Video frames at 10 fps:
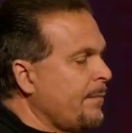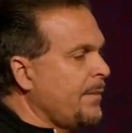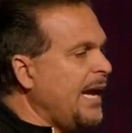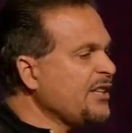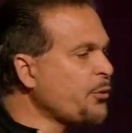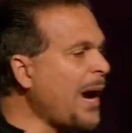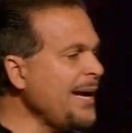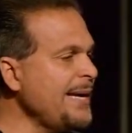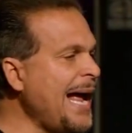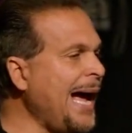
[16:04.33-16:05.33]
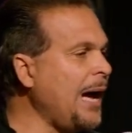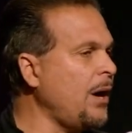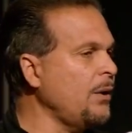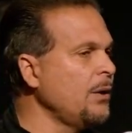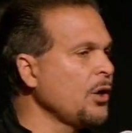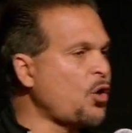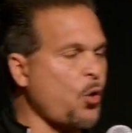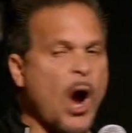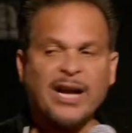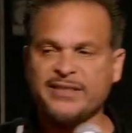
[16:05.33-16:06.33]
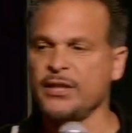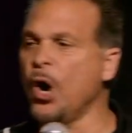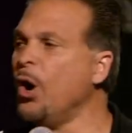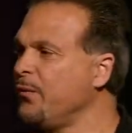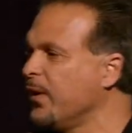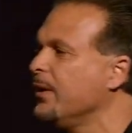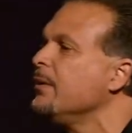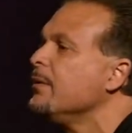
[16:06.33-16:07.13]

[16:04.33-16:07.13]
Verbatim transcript: is right now crossing over